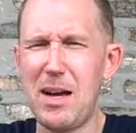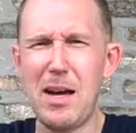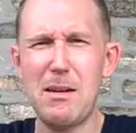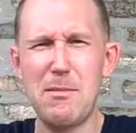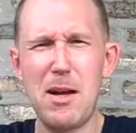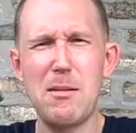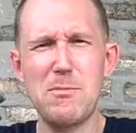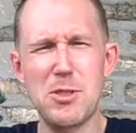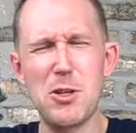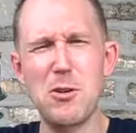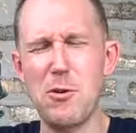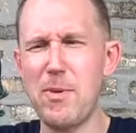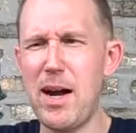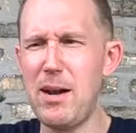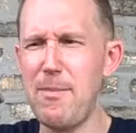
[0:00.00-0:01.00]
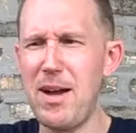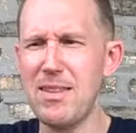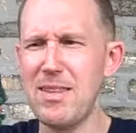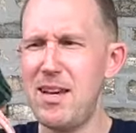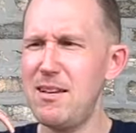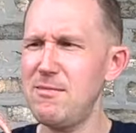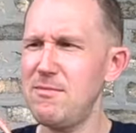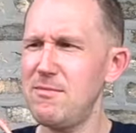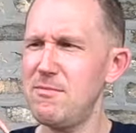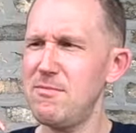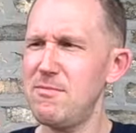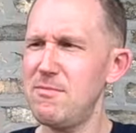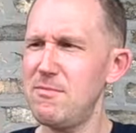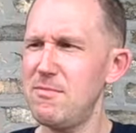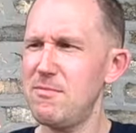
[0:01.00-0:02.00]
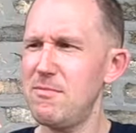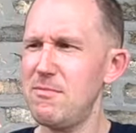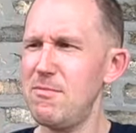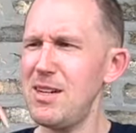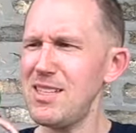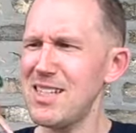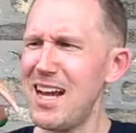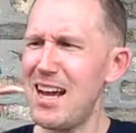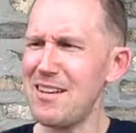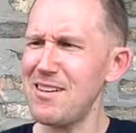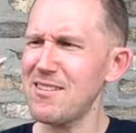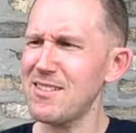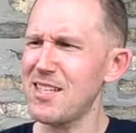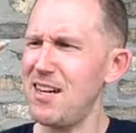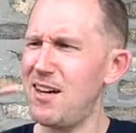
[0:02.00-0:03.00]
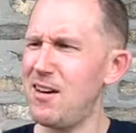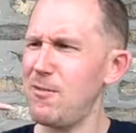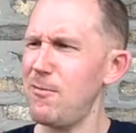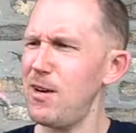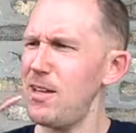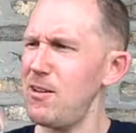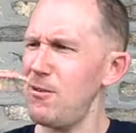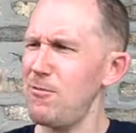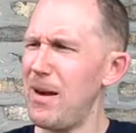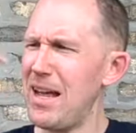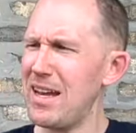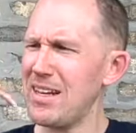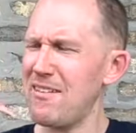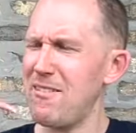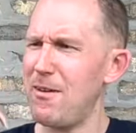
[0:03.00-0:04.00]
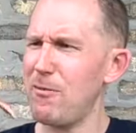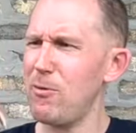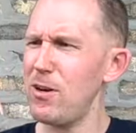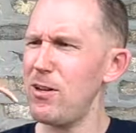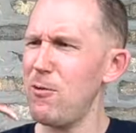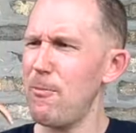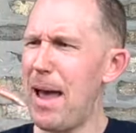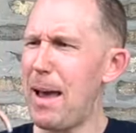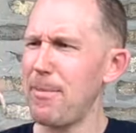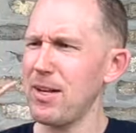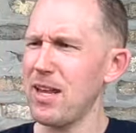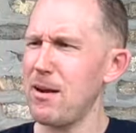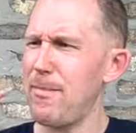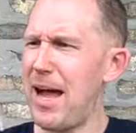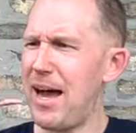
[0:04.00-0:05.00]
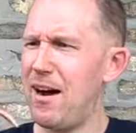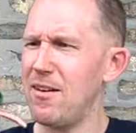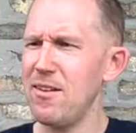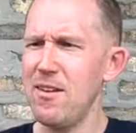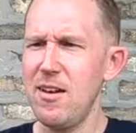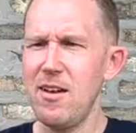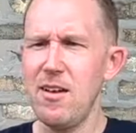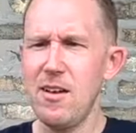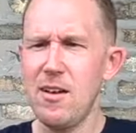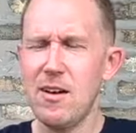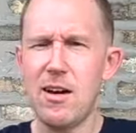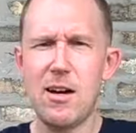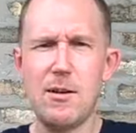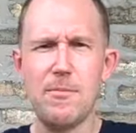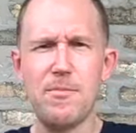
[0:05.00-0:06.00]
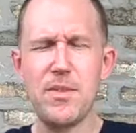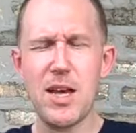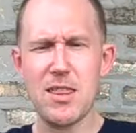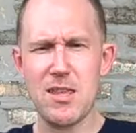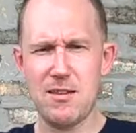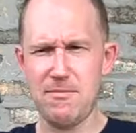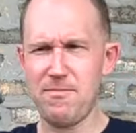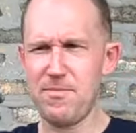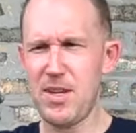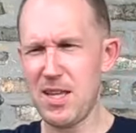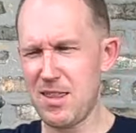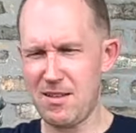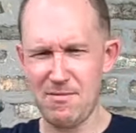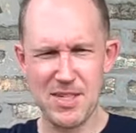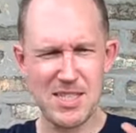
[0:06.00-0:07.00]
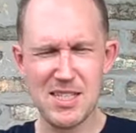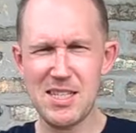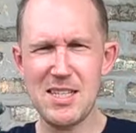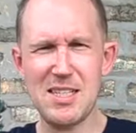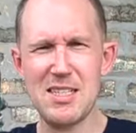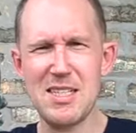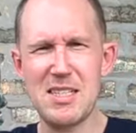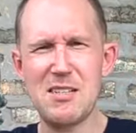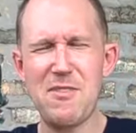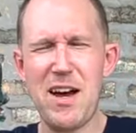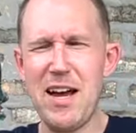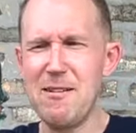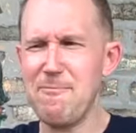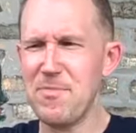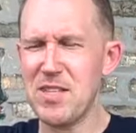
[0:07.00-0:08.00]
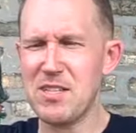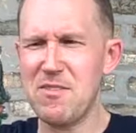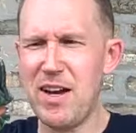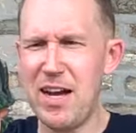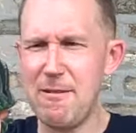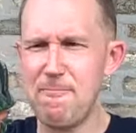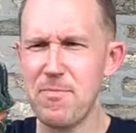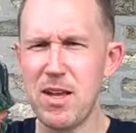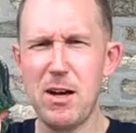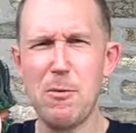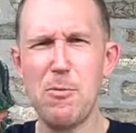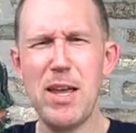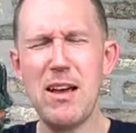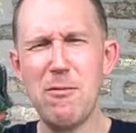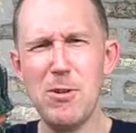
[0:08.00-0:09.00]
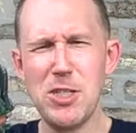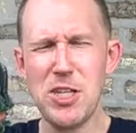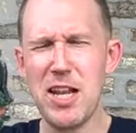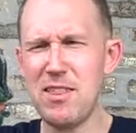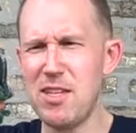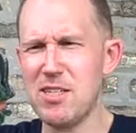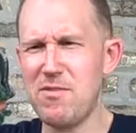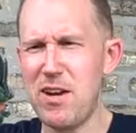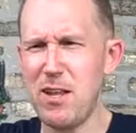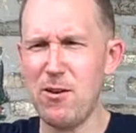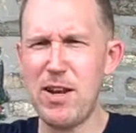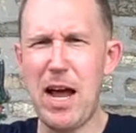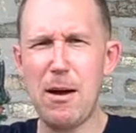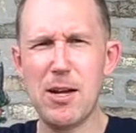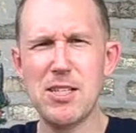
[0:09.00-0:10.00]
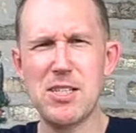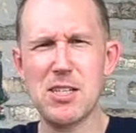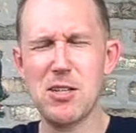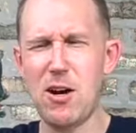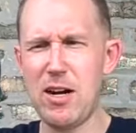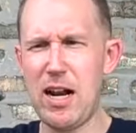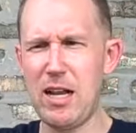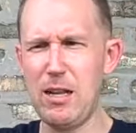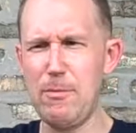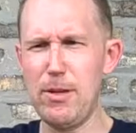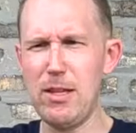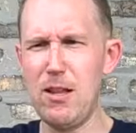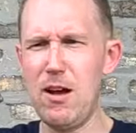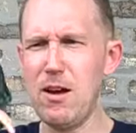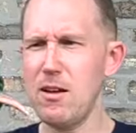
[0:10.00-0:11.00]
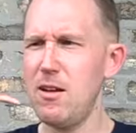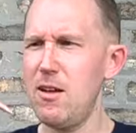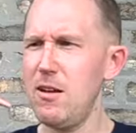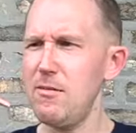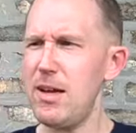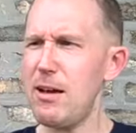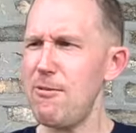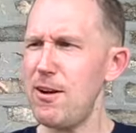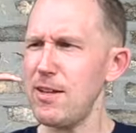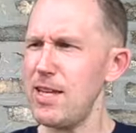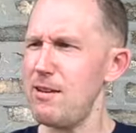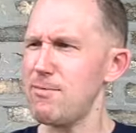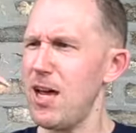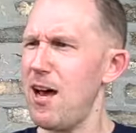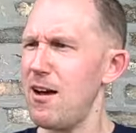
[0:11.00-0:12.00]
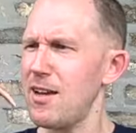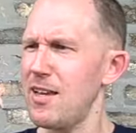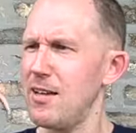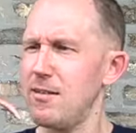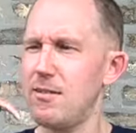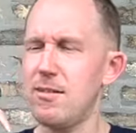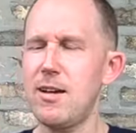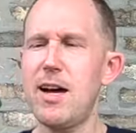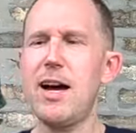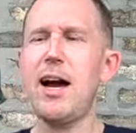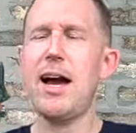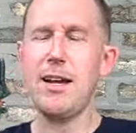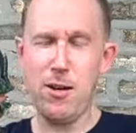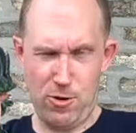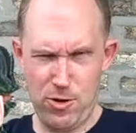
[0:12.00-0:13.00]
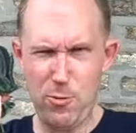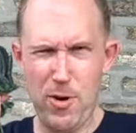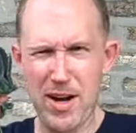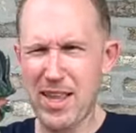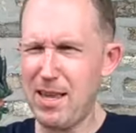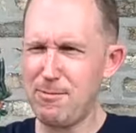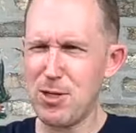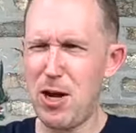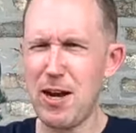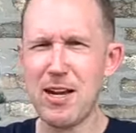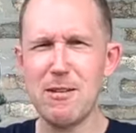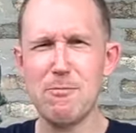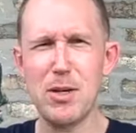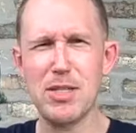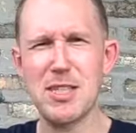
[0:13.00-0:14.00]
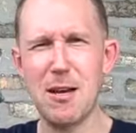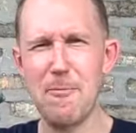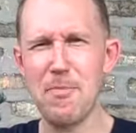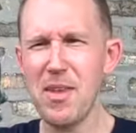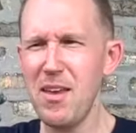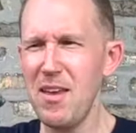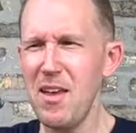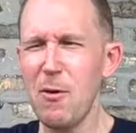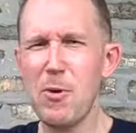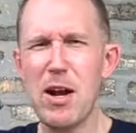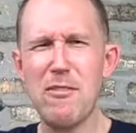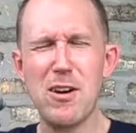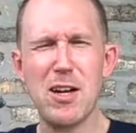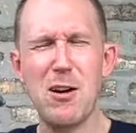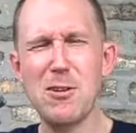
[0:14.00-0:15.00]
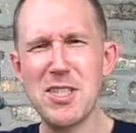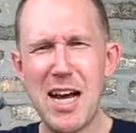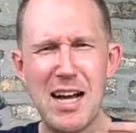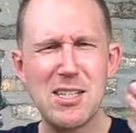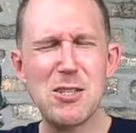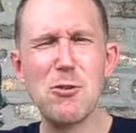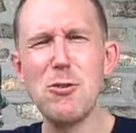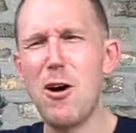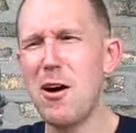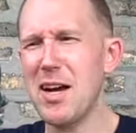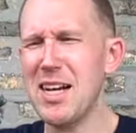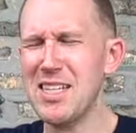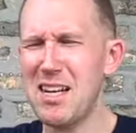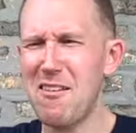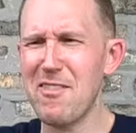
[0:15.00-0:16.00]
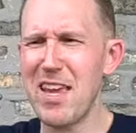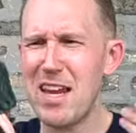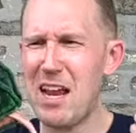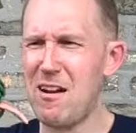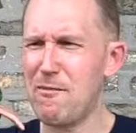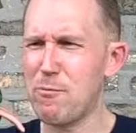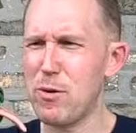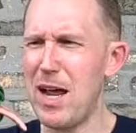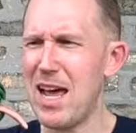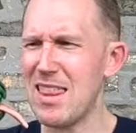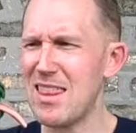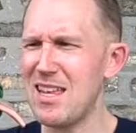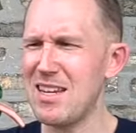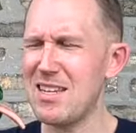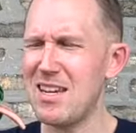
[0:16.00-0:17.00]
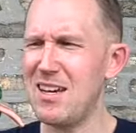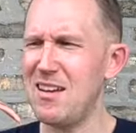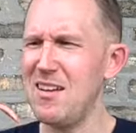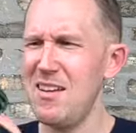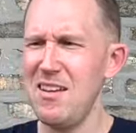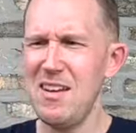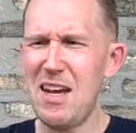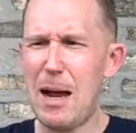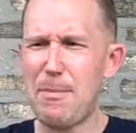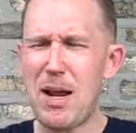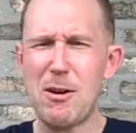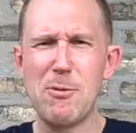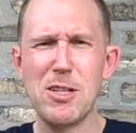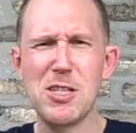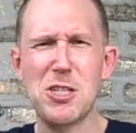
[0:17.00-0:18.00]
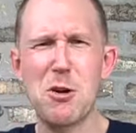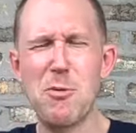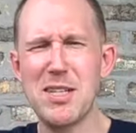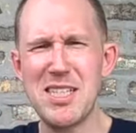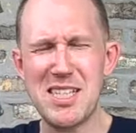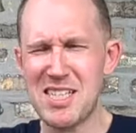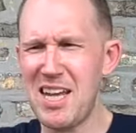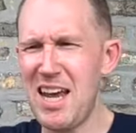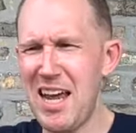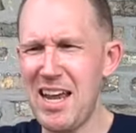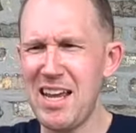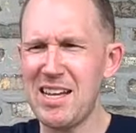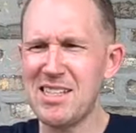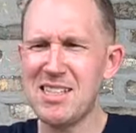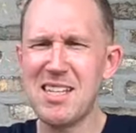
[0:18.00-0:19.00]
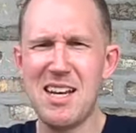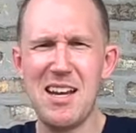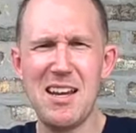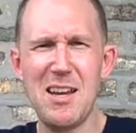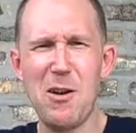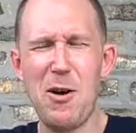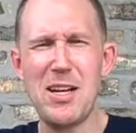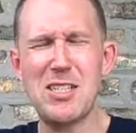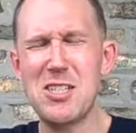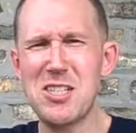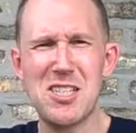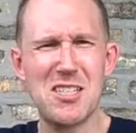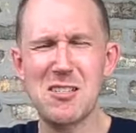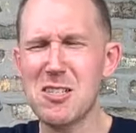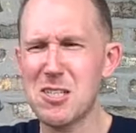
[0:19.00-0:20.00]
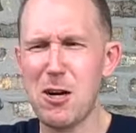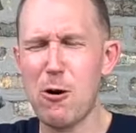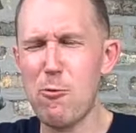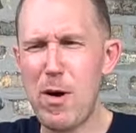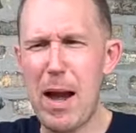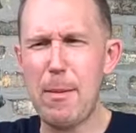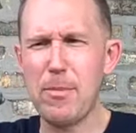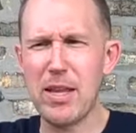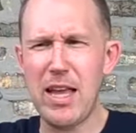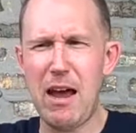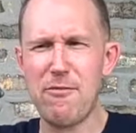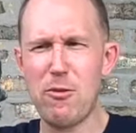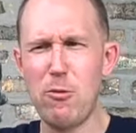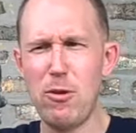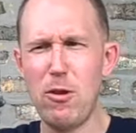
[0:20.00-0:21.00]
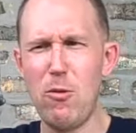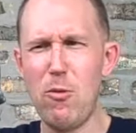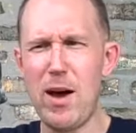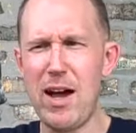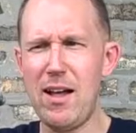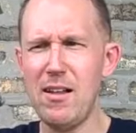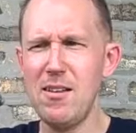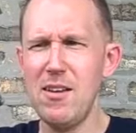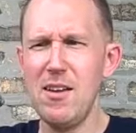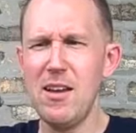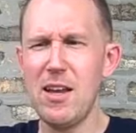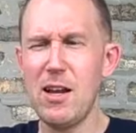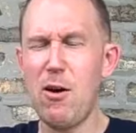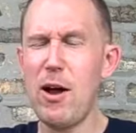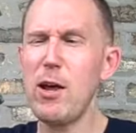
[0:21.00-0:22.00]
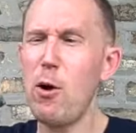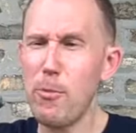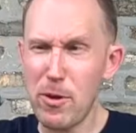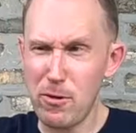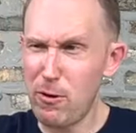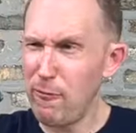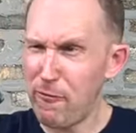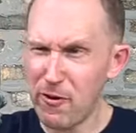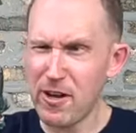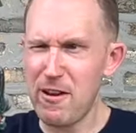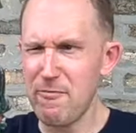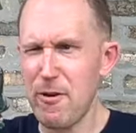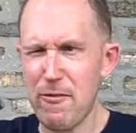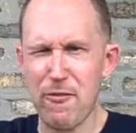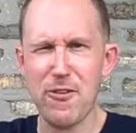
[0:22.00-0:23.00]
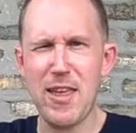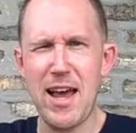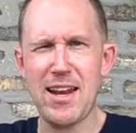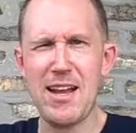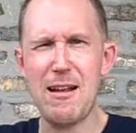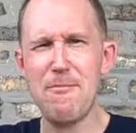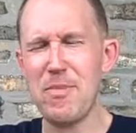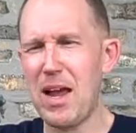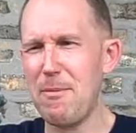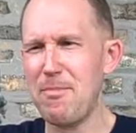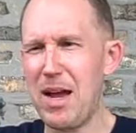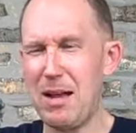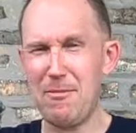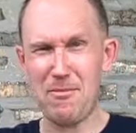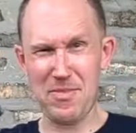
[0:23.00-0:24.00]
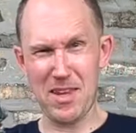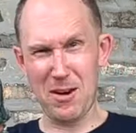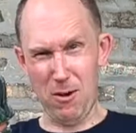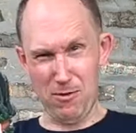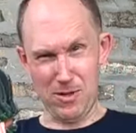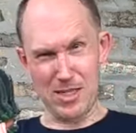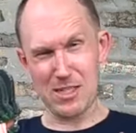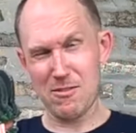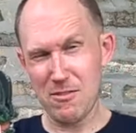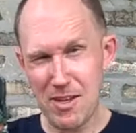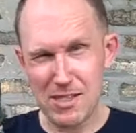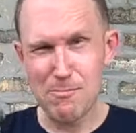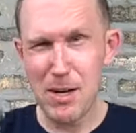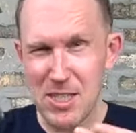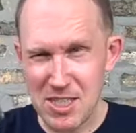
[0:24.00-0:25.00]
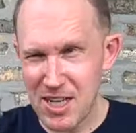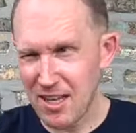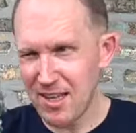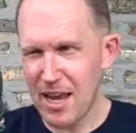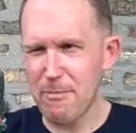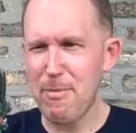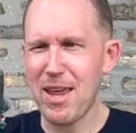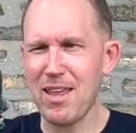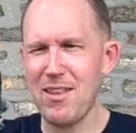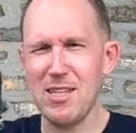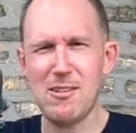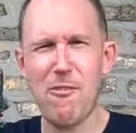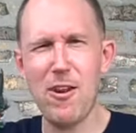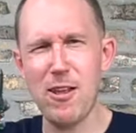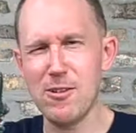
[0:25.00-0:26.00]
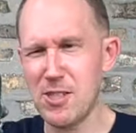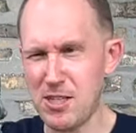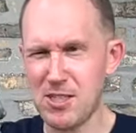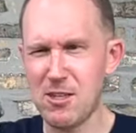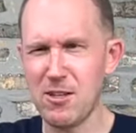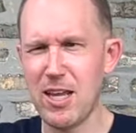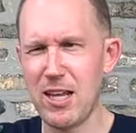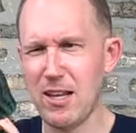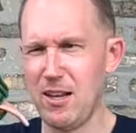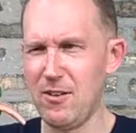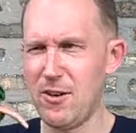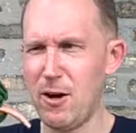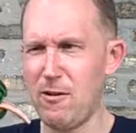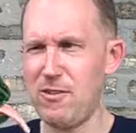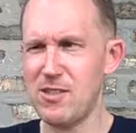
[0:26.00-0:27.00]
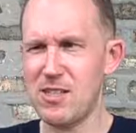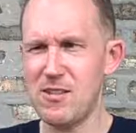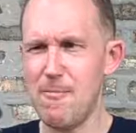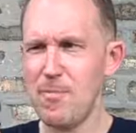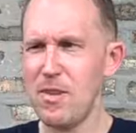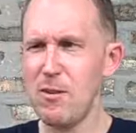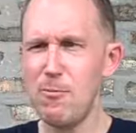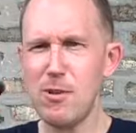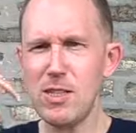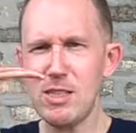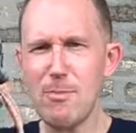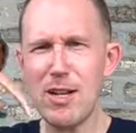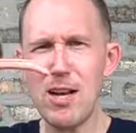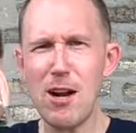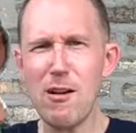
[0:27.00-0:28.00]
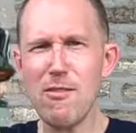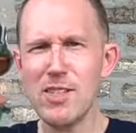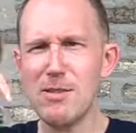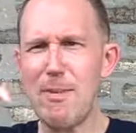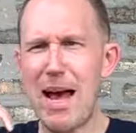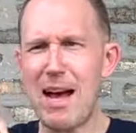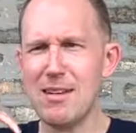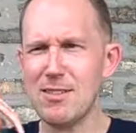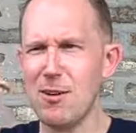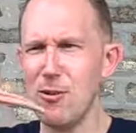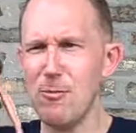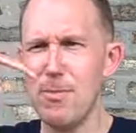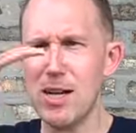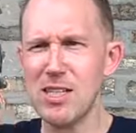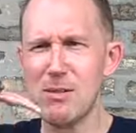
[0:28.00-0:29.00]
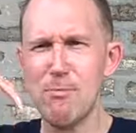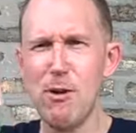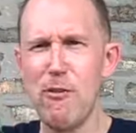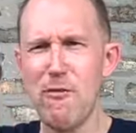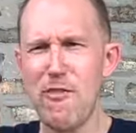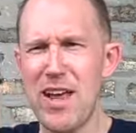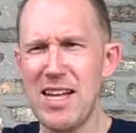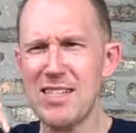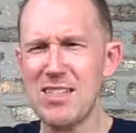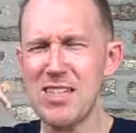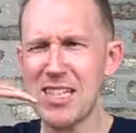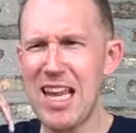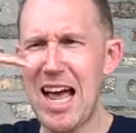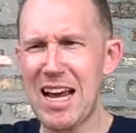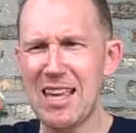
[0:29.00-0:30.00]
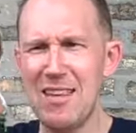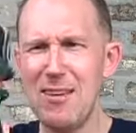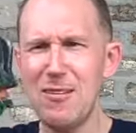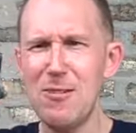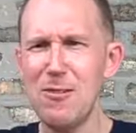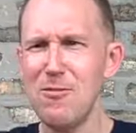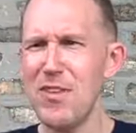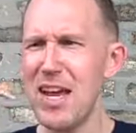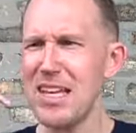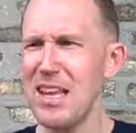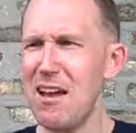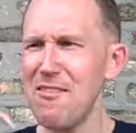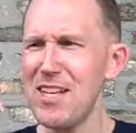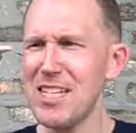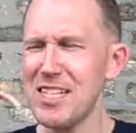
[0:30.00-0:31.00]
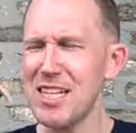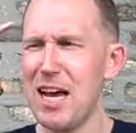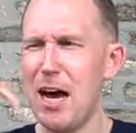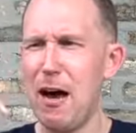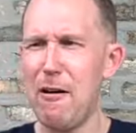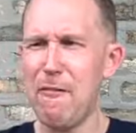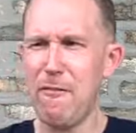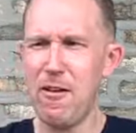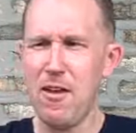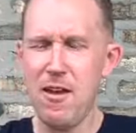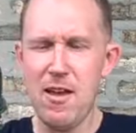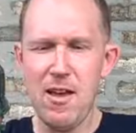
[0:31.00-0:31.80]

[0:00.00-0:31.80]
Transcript: I, I'm sure you're right about that. What's got your tongue? What are you talking about? What are you babbling about? Um, nothing, nothing. This is, it's, it's fine, it's fine. Uh, we, we should end this video now, because it's gone on a little bit long. I want to keep talking. I, I know you want to keep talking, but um, whenever it goes on too long, I sort of get out of breath, and uh, I'm not really sure what to say, and uh, you know, I just start rambling after a little while. You know, I hope you'll forgive me for that. I'm, I'm, I'm you know, as, as much as I like making these videos, I still get a little nervous. What's me nervous about? It's a whole bunch of movie fans just like you. They love this stuff.